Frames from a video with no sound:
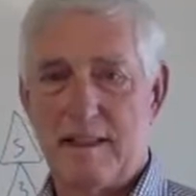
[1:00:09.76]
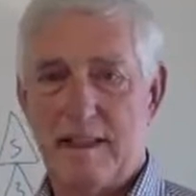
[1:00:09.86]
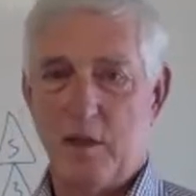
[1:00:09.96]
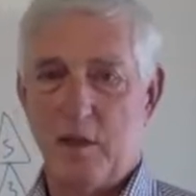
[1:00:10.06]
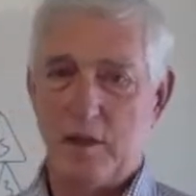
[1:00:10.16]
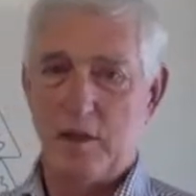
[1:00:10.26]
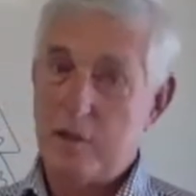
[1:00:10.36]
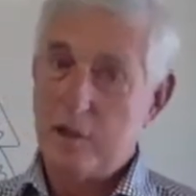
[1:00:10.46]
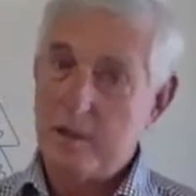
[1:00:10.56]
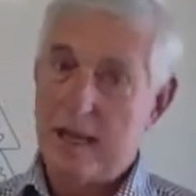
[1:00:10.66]
In order to
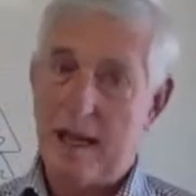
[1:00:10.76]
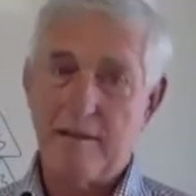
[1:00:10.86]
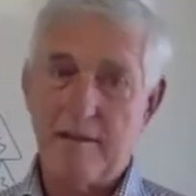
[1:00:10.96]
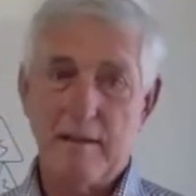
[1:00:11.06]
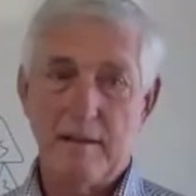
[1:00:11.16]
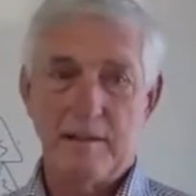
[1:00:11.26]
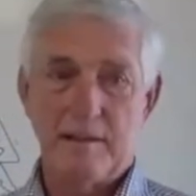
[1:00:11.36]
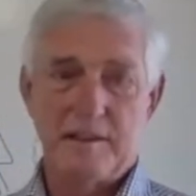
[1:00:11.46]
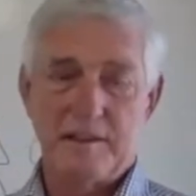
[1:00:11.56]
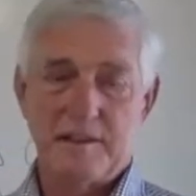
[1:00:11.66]
do that,
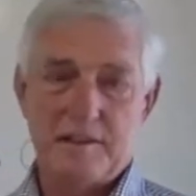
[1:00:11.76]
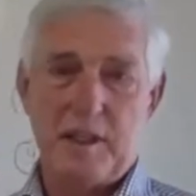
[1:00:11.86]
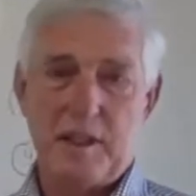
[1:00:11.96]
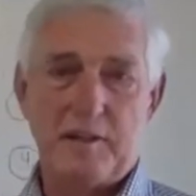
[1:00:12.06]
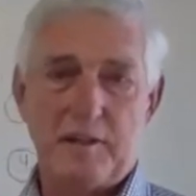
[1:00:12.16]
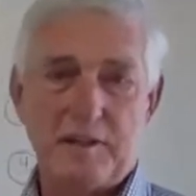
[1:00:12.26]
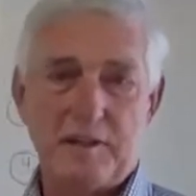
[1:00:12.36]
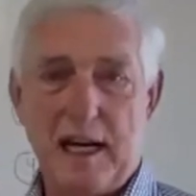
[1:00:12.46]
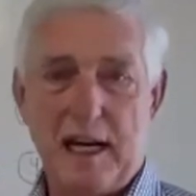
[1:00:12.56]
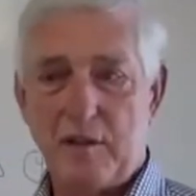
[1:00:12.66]
the sincere
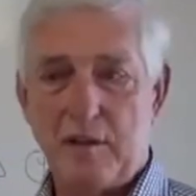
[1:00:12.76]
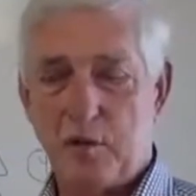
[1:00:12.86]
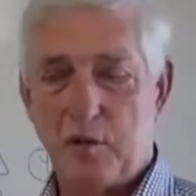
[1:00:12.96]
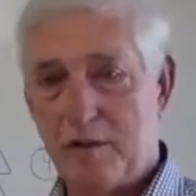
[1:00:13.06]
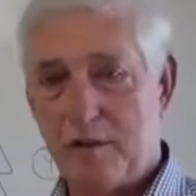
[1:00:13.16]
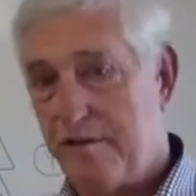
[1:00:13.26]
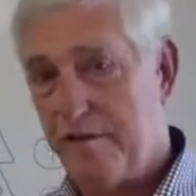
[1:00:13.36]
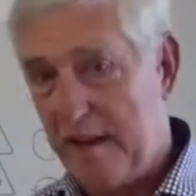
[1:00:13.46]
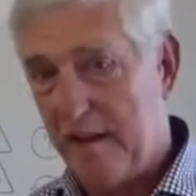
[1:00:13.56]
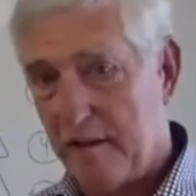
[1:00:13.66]
desire to want to
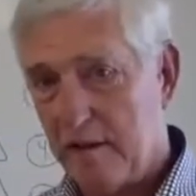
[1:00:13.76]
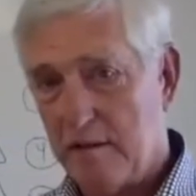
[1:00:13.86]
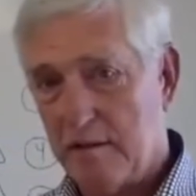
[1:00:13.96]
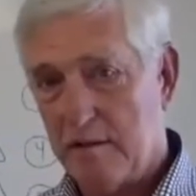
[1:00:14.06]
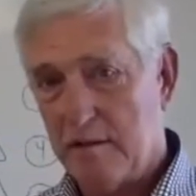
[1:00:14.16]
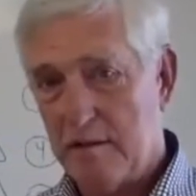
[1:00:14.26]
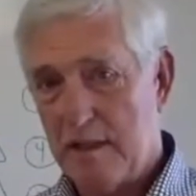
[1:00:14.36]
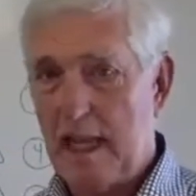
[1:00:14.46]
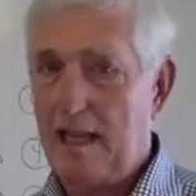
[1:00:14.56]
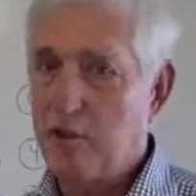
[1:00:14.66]
feel
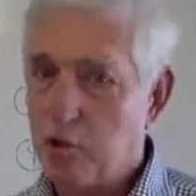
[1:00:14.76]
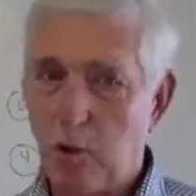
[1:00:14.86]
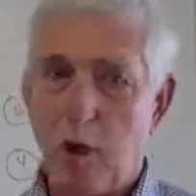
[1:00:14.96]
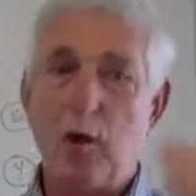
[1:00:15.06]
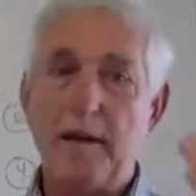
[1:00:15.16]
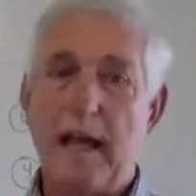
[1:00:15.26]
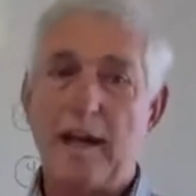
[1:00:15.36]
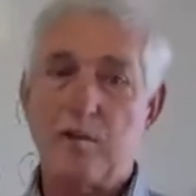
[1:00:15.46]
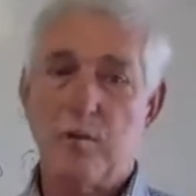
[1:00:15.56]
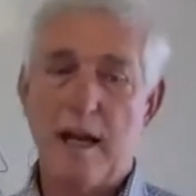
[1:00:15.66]
and grow in that
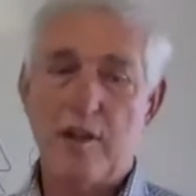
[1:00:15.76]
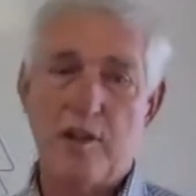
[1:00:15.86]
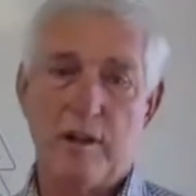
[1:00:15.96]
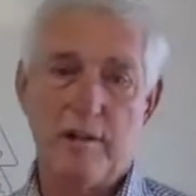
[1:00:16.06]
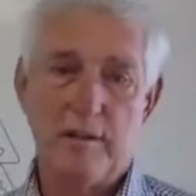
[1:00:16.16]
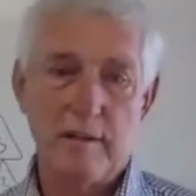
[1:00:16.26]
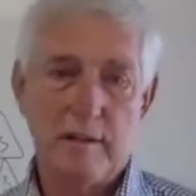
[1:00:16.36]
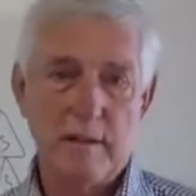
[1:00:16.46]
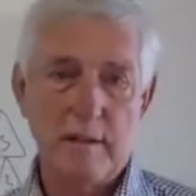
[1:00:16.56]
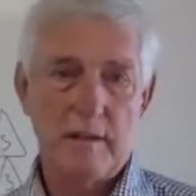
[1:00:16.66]
direction,
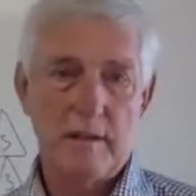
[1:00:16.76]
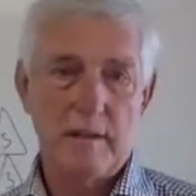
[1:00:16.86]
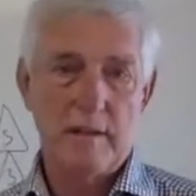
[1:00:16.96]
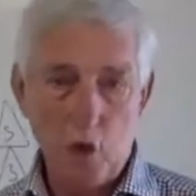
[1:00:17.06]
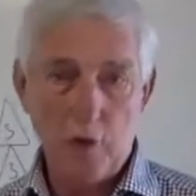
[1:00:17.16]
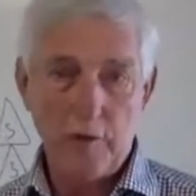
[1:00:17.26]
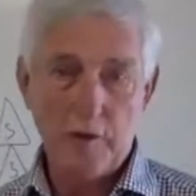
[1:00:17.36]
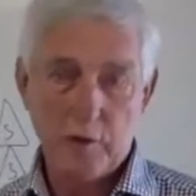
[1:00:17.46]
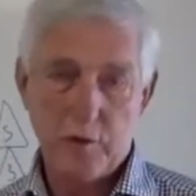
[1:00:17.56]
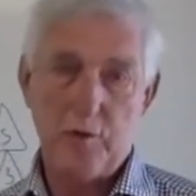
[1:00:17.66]
learn
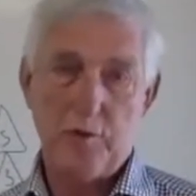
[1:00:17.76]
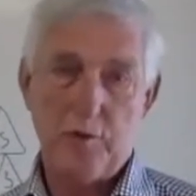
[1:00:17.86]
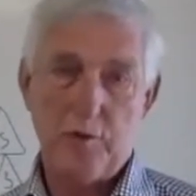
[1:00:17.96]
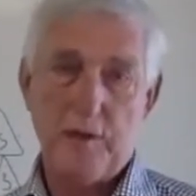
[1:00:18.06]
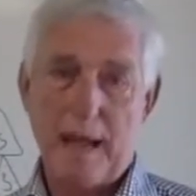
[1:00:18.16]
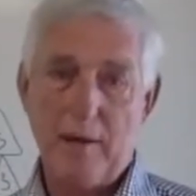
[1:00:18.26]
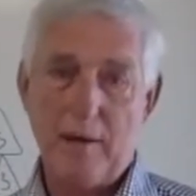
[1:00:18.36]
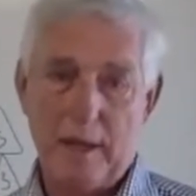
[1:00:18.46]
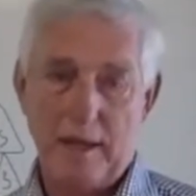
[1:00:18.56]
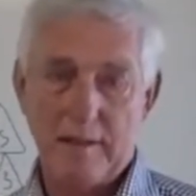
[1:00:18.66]
the truth
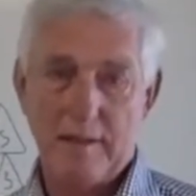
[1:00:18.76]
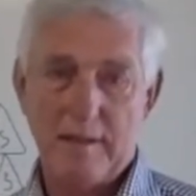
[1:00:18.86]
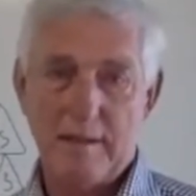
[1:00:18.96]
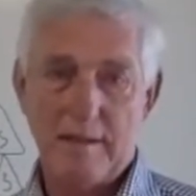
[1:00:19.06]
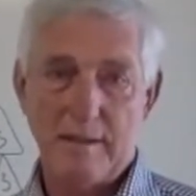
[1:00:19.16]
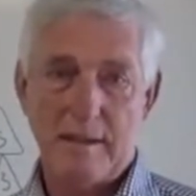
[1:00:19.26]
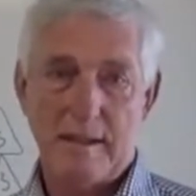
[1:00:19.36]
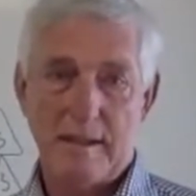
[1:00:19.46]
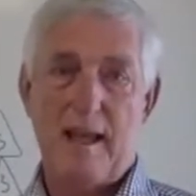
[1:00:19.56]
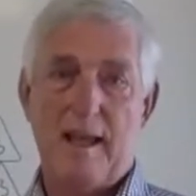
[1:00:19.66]
about it,
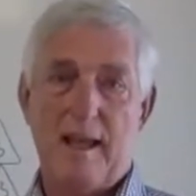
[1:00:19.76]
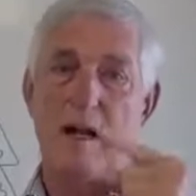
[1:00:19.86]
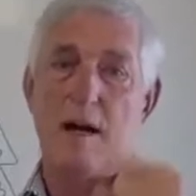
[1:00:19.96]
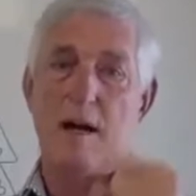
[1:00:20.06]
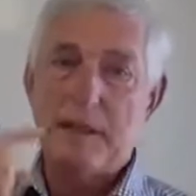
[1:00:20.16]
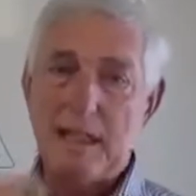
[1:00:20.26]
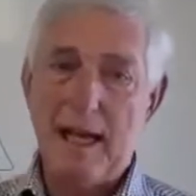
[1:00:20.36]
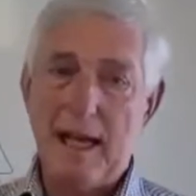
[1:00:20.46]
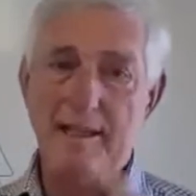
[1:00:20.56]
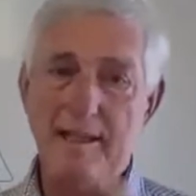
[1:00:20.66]
and
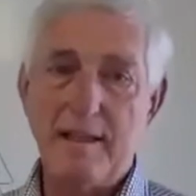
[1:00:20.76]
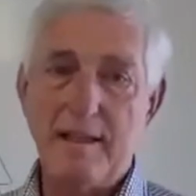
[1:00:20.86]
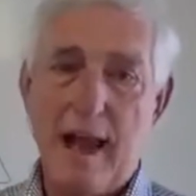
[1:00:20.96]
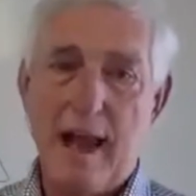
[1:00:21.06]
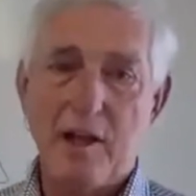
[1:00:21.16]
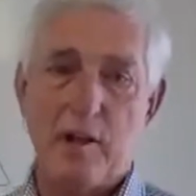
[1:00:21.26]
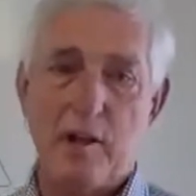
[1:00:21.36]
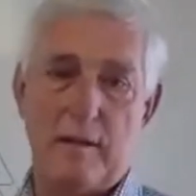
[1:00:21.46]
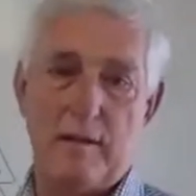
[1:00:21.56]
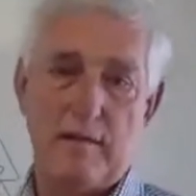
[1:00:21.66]
apply it in action.